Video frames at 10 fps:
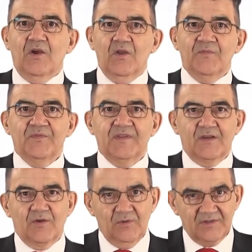on
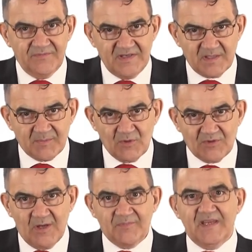the Golden Visa program,